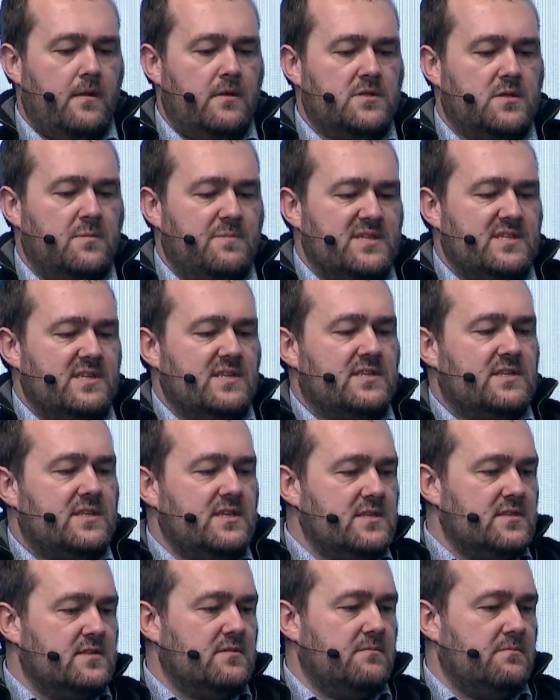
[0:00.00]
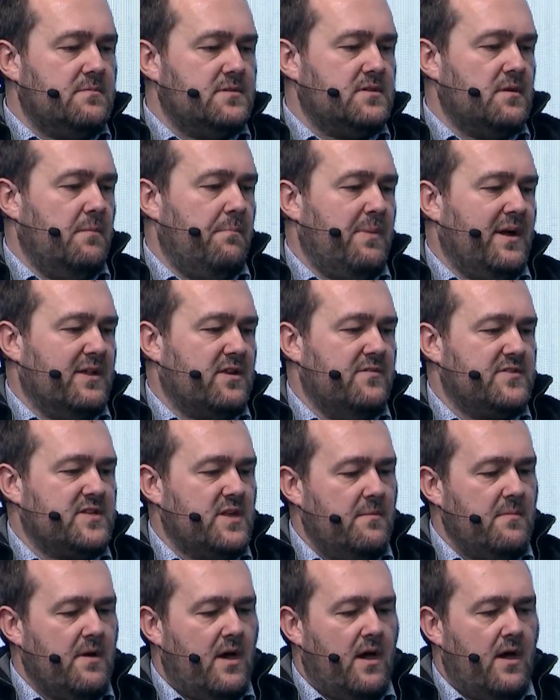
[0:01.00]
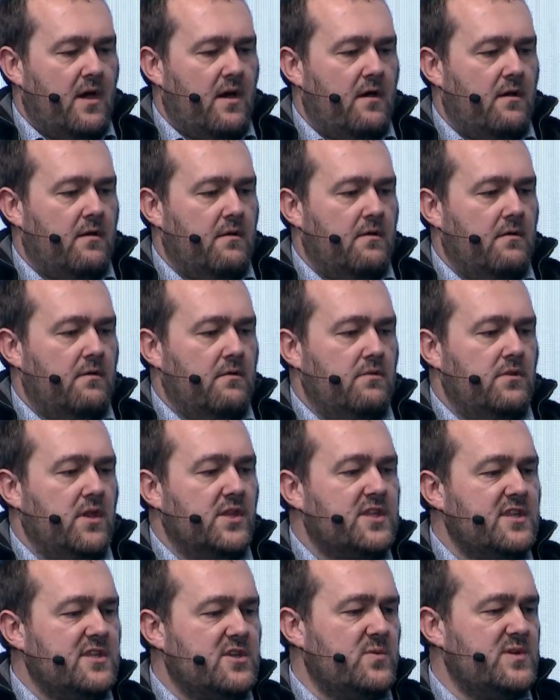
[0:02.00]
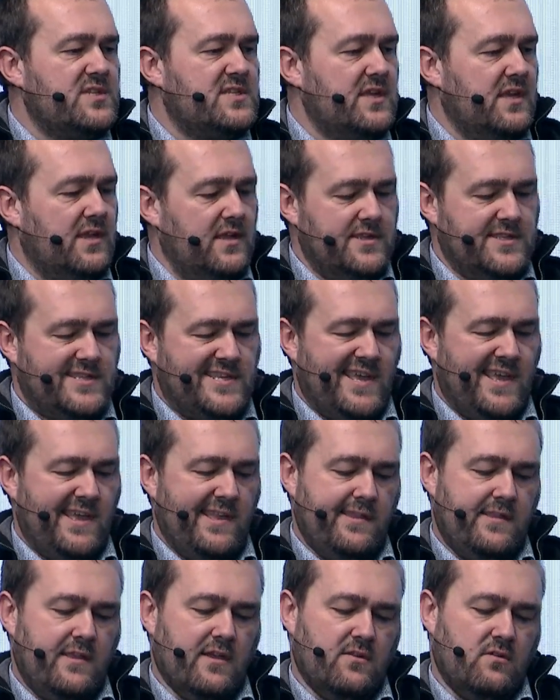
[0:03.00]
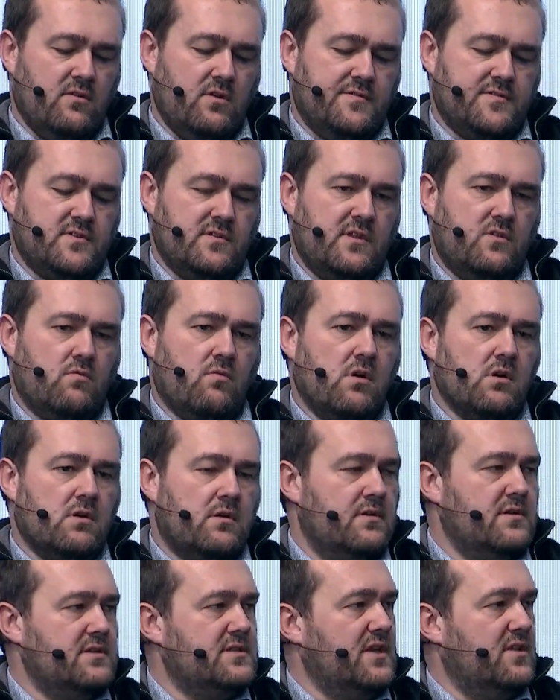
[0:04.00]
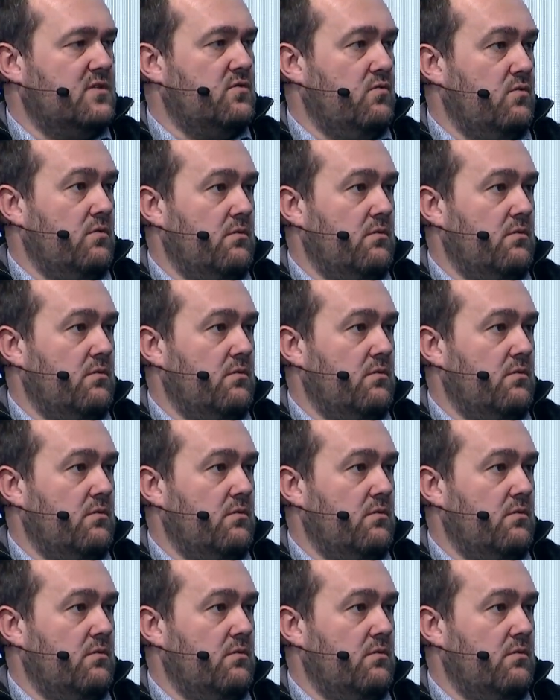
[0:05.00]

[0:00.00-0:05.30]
The businesses, some part of them are not interested in the internal of the network. That